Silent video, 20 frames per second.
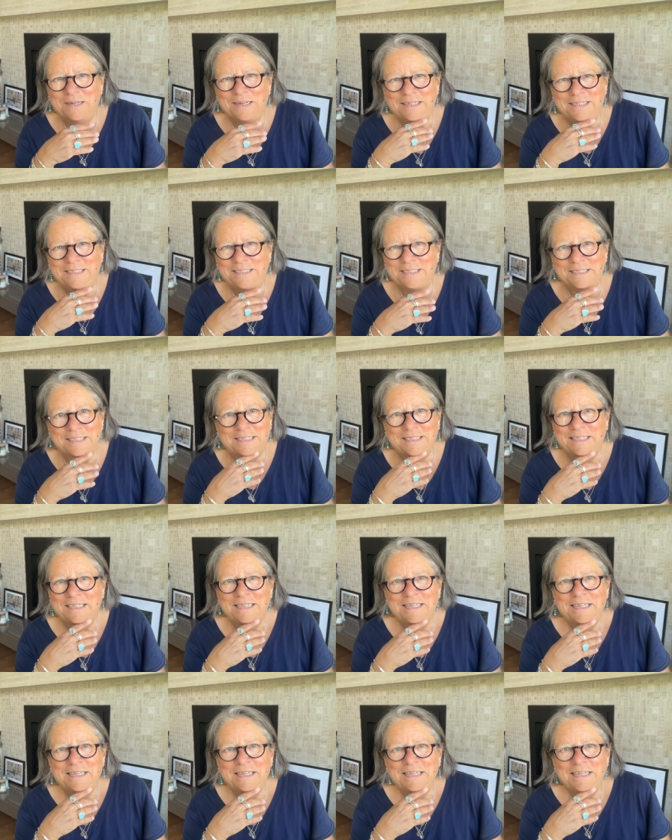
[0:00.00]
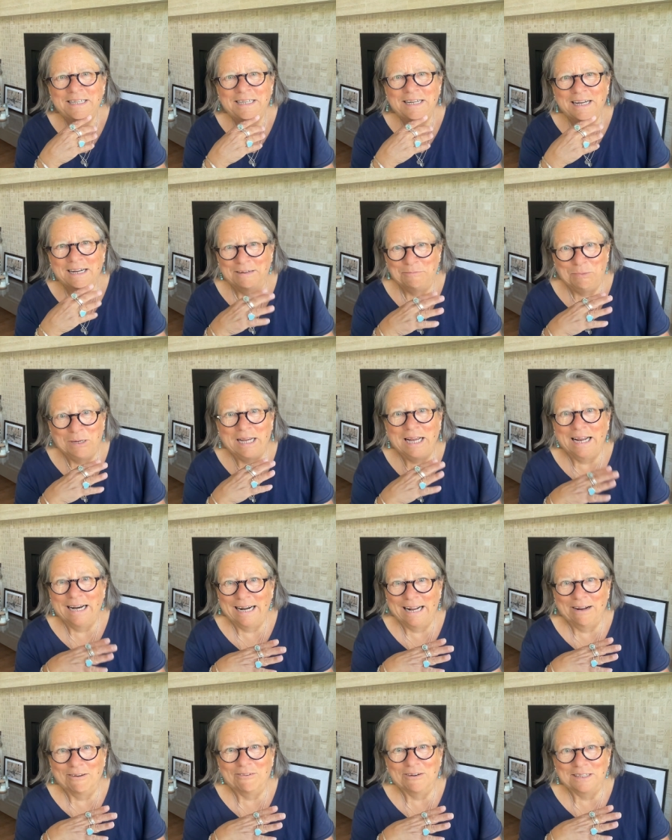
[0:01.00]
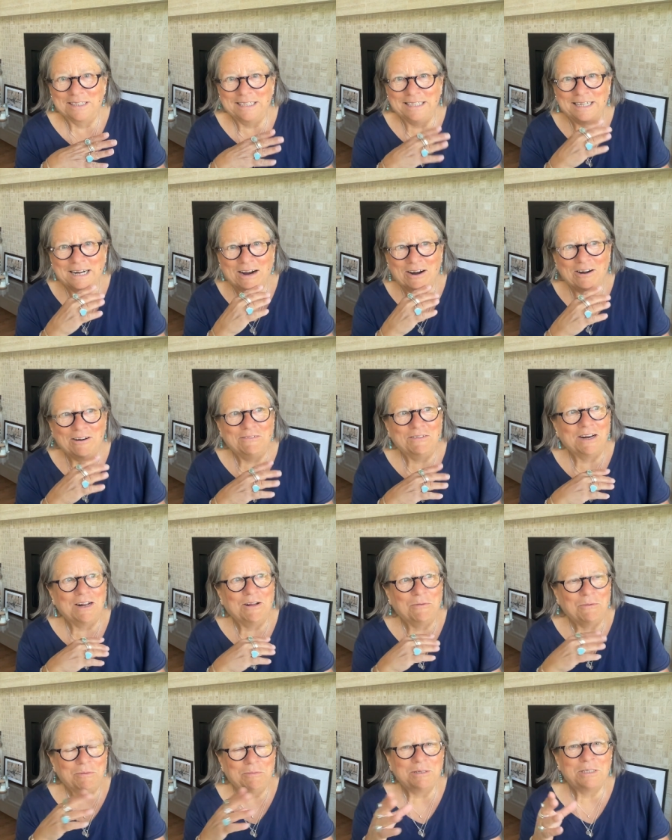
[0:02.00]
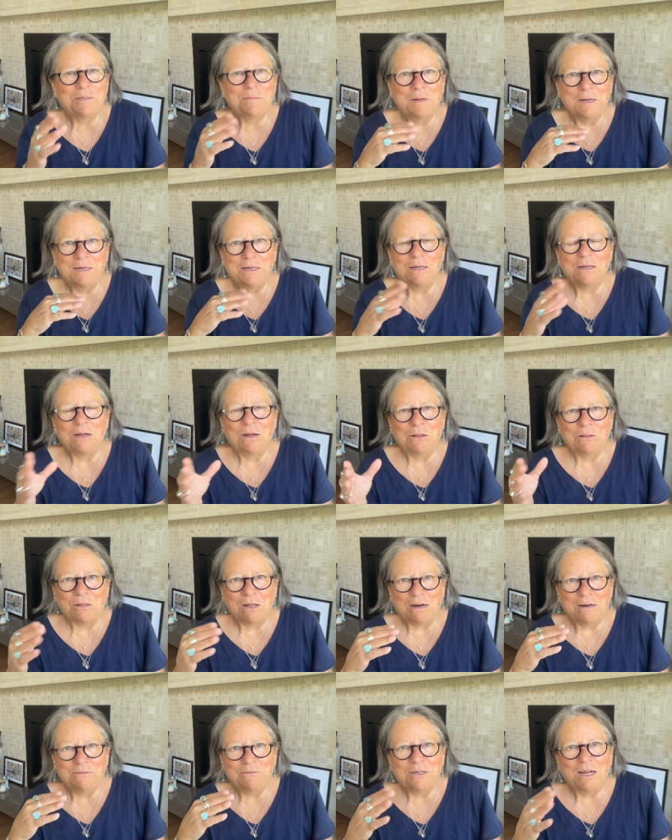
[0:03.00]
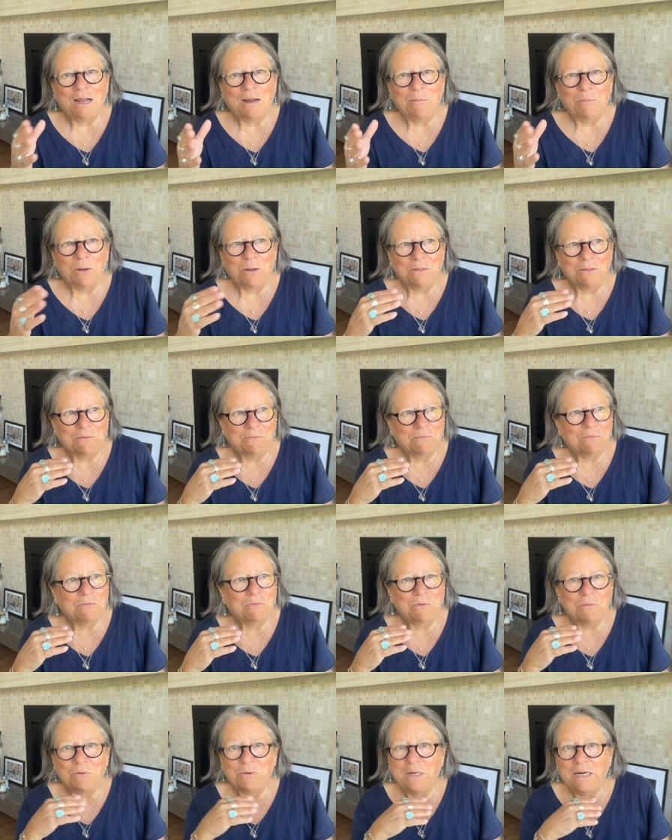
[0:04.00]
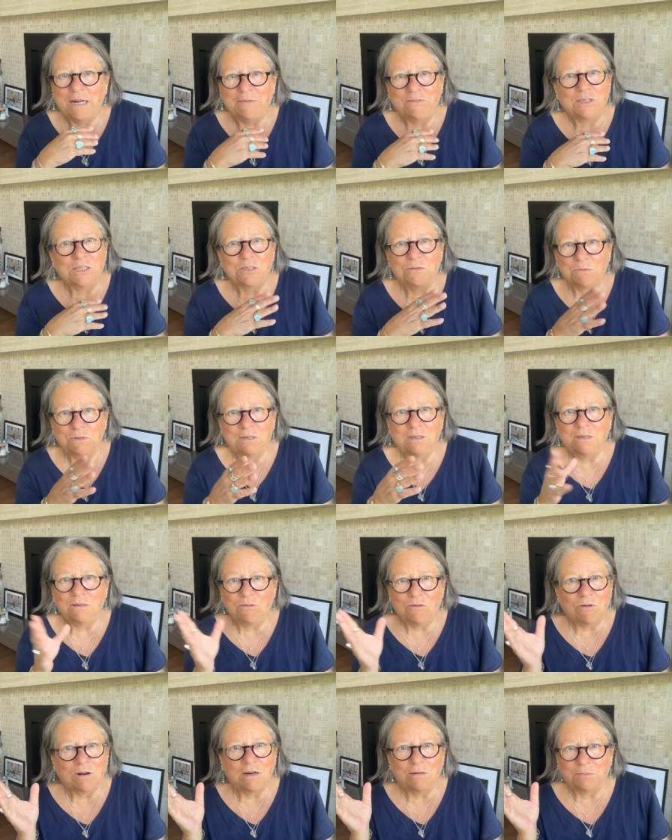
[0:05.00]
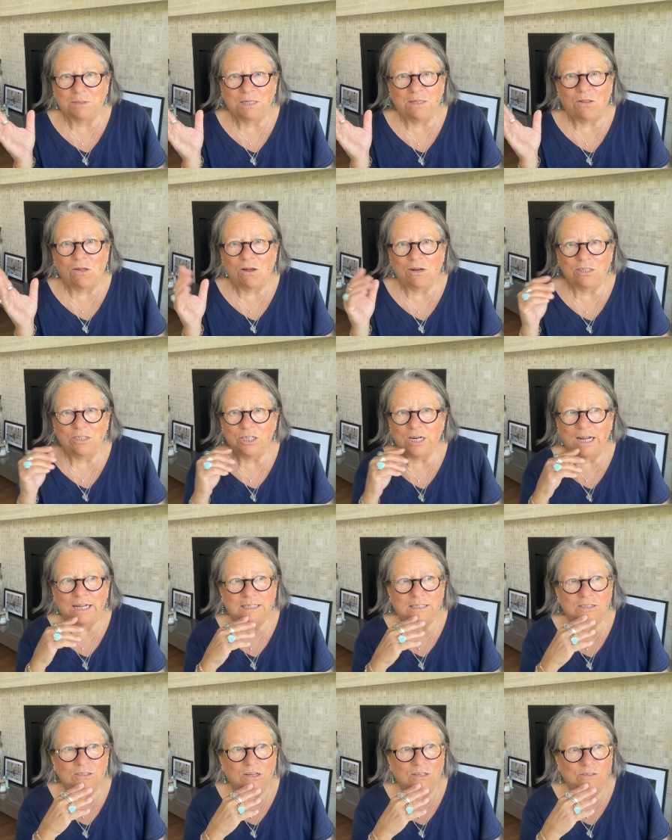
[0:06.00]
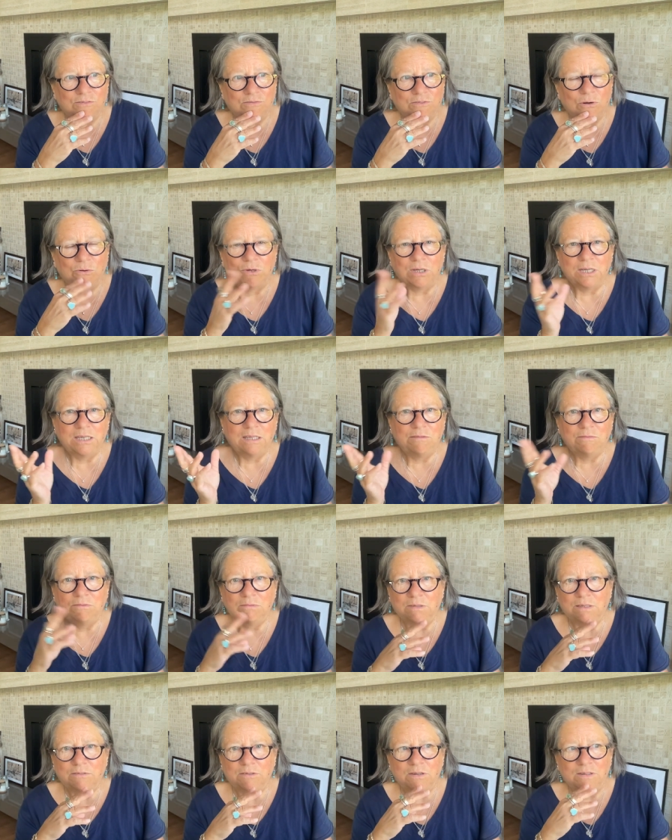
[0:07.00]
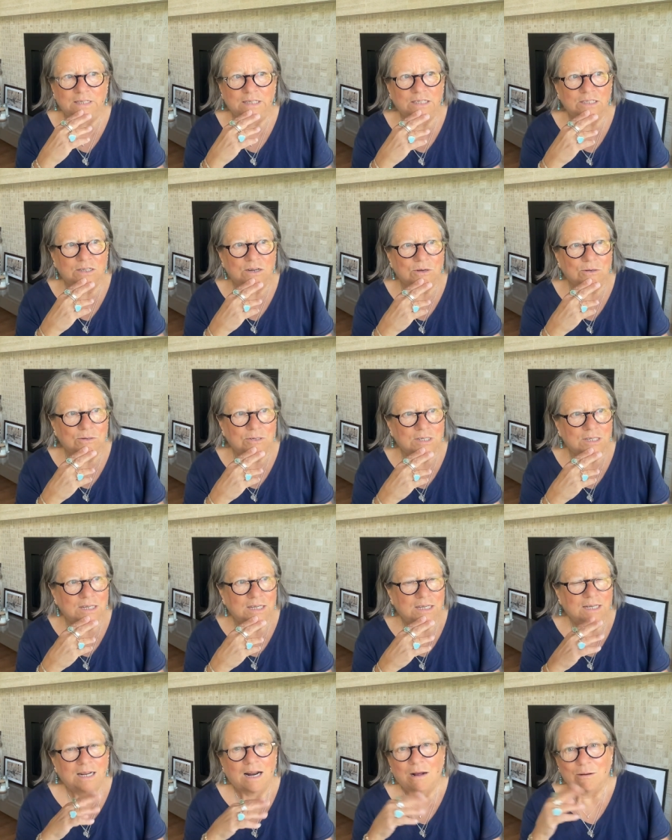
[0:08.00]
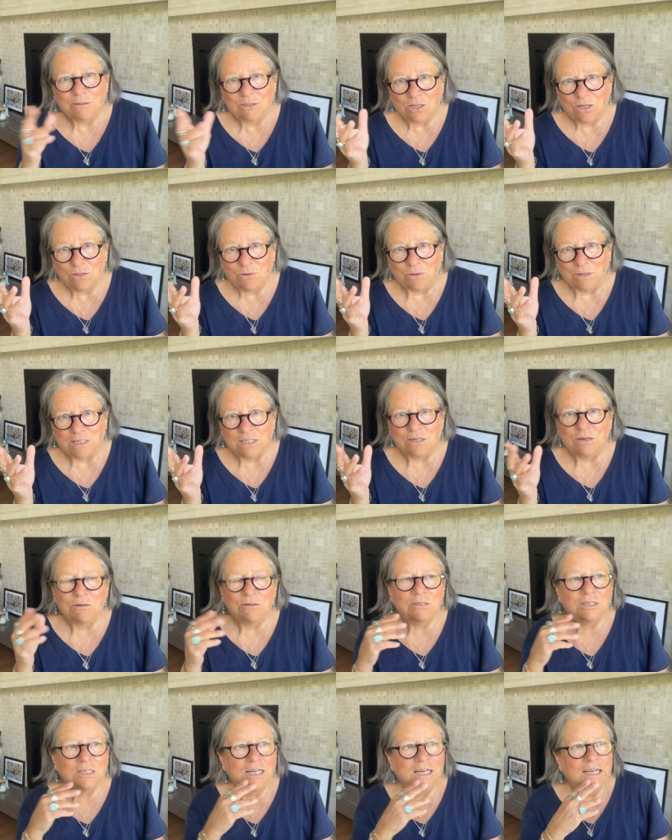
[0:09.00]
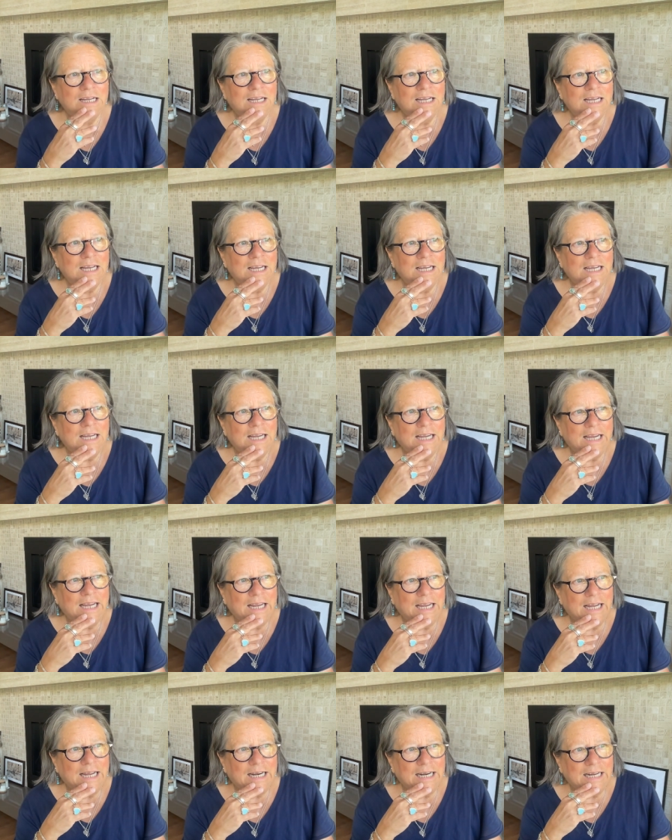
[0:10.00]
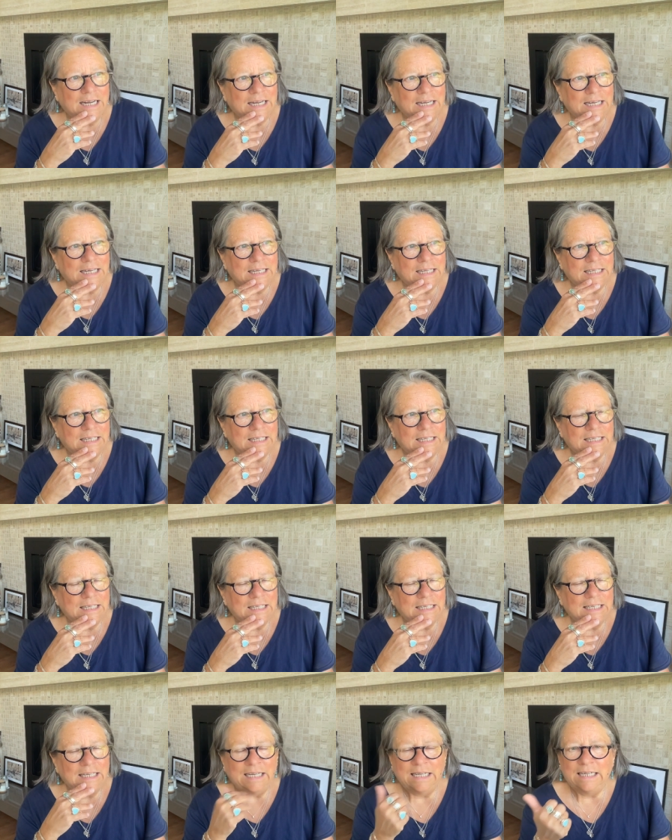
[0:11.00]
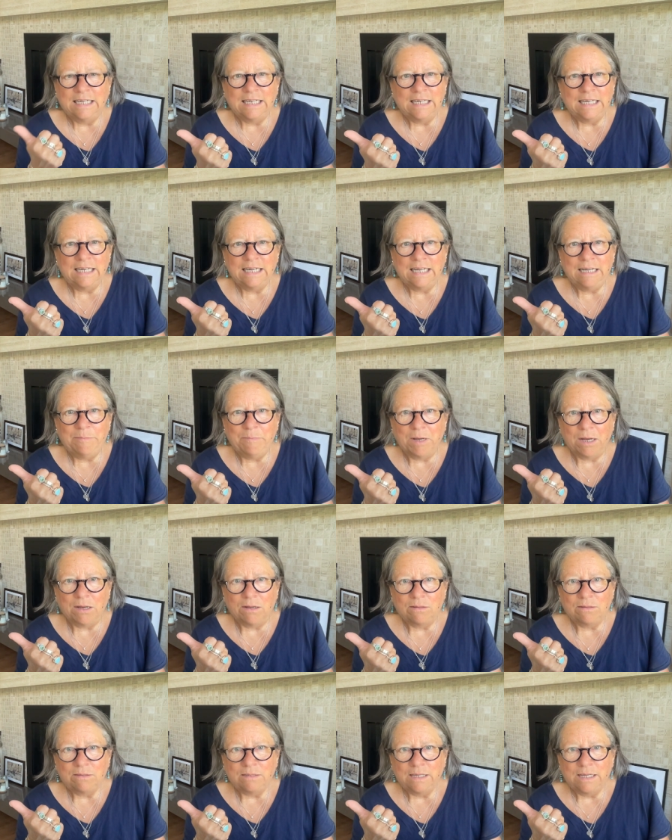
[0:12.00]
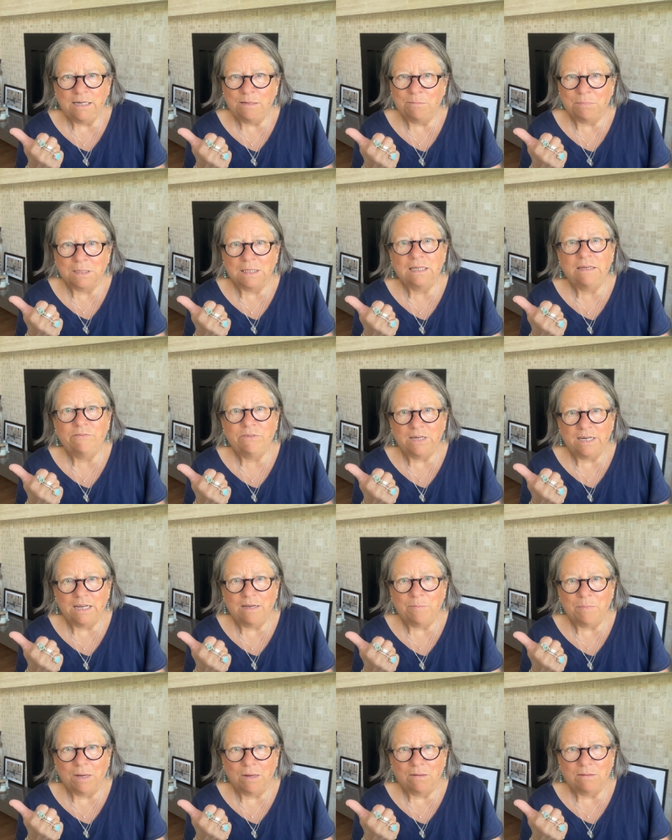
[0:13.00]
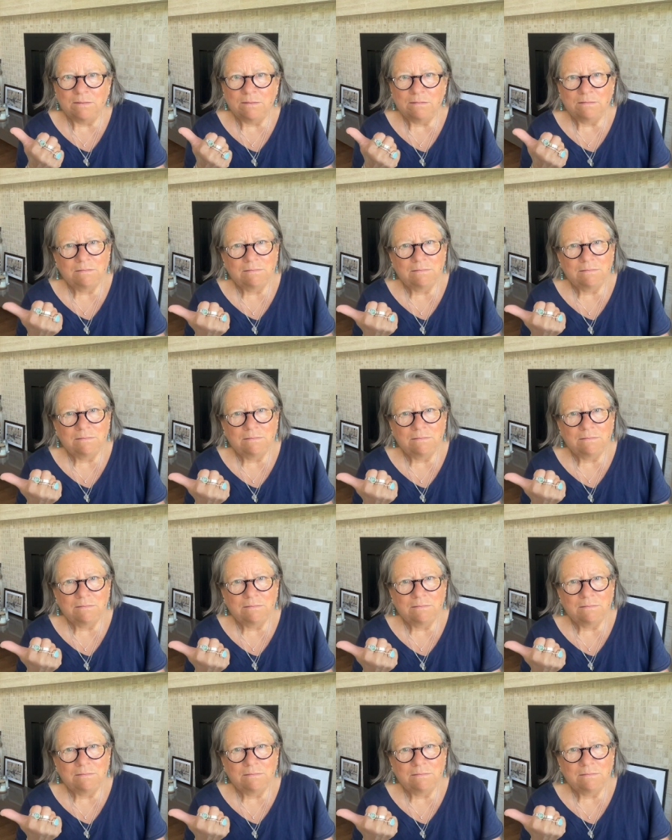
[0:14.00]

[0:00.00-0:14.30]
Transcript: it just I began to get really tired of it. We would spend a lot of time on the. We'd have these incredibly long chats on the phone. He lived on the East Coast. I was on the West Coast, and uh, he didn't email. He didn't believe in email,